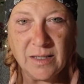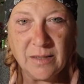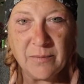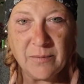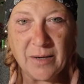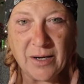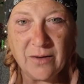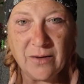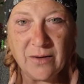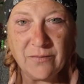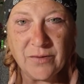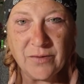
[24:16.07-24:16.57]

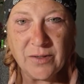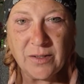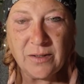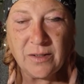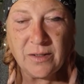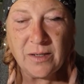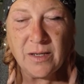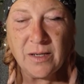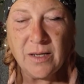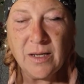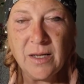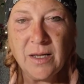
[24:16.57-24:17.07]
oven
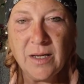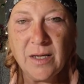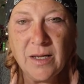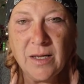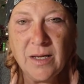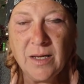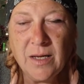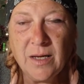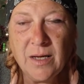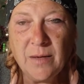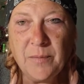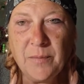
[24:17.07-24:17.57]

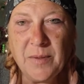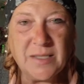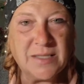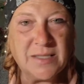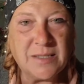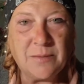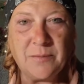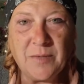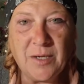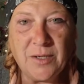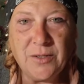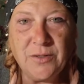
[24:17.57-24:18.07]
because
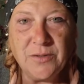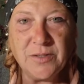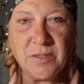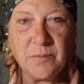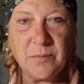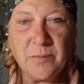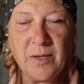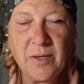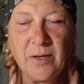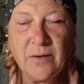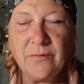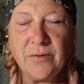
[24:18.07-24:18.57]
I'm not using
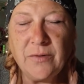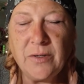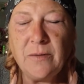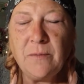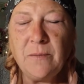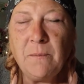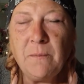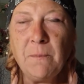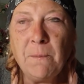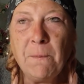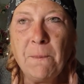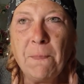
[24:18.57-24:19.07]
my oven,
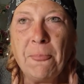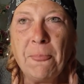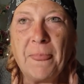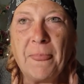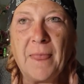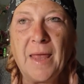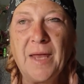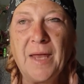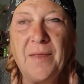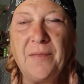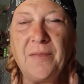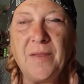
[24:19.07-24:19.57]

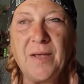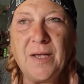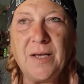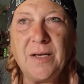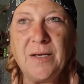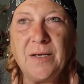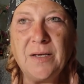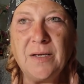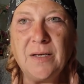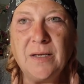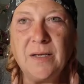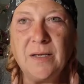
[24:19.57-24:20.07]
and
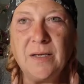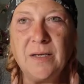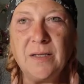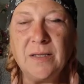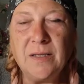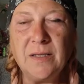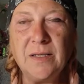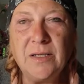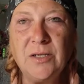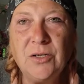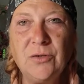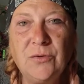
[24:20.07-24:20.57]
then
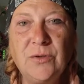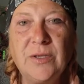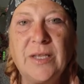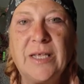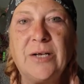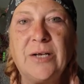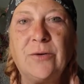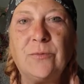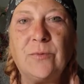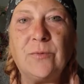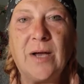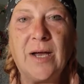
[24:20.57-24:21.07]
you'd let
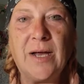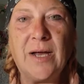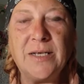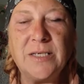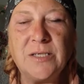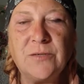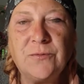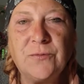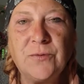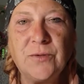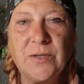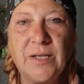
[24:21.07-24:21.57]
it
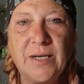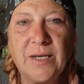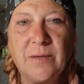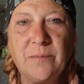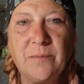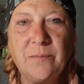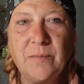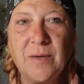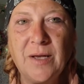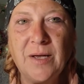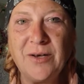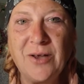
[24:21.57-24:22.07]
rise for like
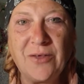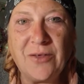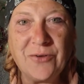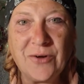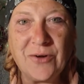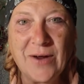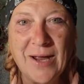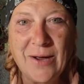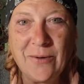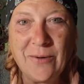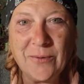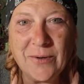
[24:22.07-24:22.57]
another
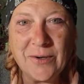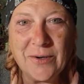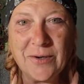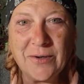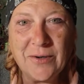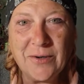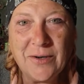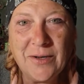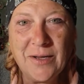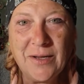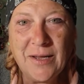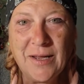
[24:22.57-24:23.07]
hour,
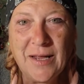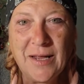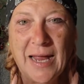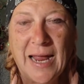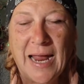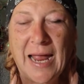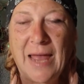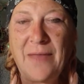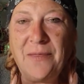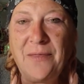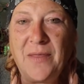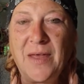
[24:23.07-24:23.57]

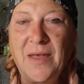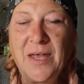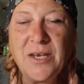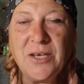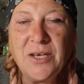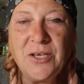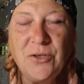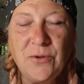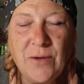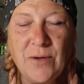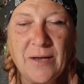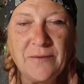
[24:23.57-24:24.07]
and then
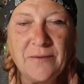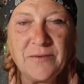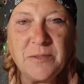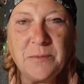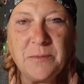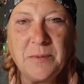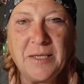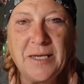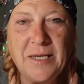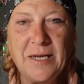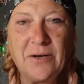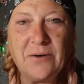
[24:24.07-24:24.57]
you have to
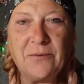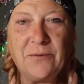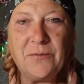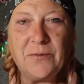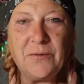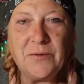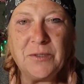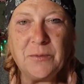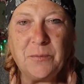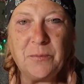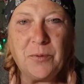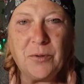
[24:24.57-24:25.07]
be careful
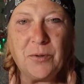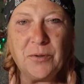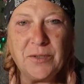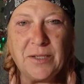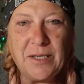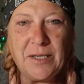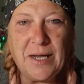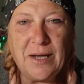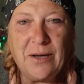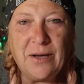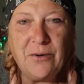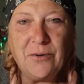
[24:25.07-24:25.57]
to pull it
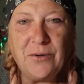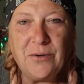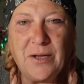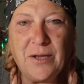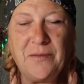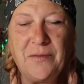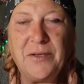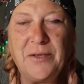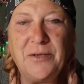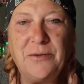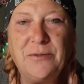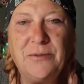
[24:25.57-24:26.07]
out,
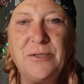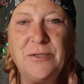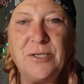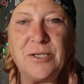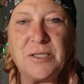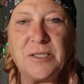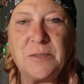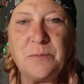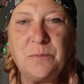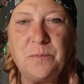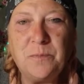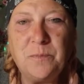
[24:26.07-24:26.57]
and then you
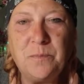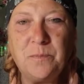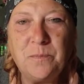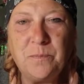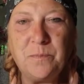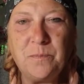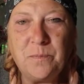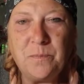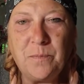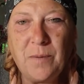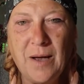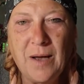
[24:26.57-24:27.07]
just
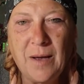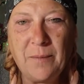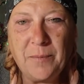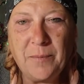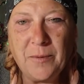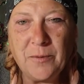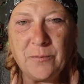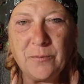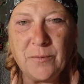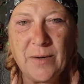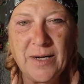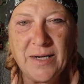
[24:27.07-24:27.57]
pop
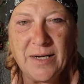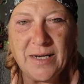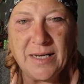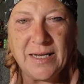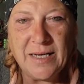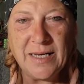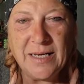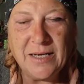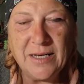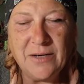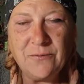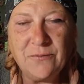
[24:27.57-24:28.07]
it right
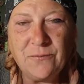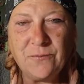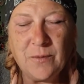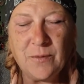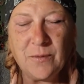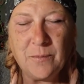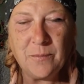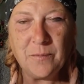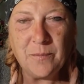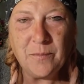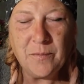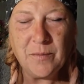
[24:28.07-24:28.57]

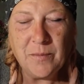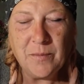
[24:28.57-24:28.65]
into